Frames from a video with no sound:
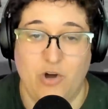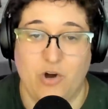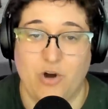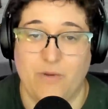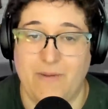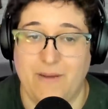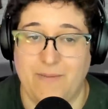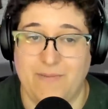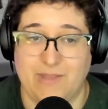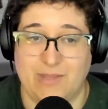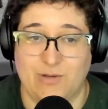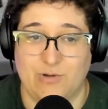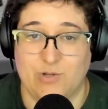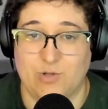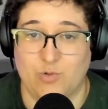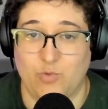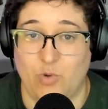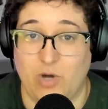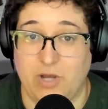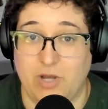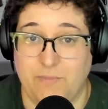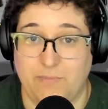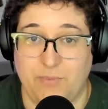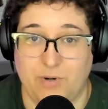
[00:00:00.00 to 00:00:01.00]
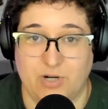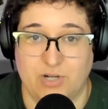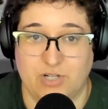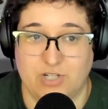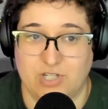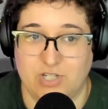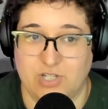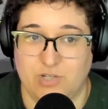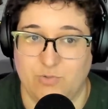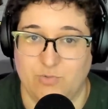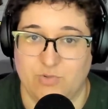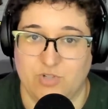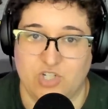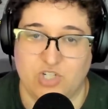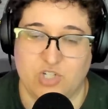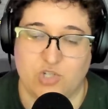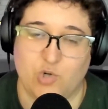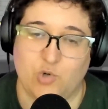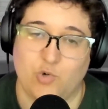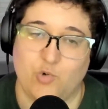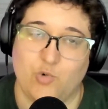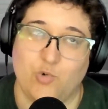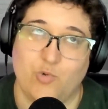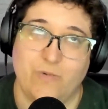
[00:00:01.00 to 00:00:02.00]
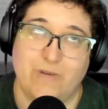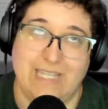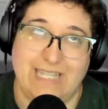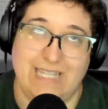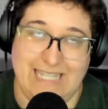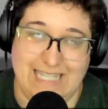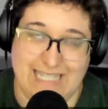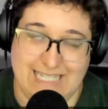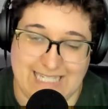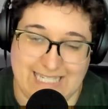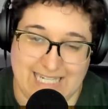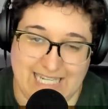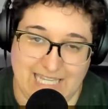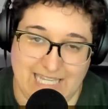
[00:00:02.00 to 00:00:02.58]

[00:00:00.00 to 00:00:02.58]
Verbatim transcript: Or maybe there was one person who was just really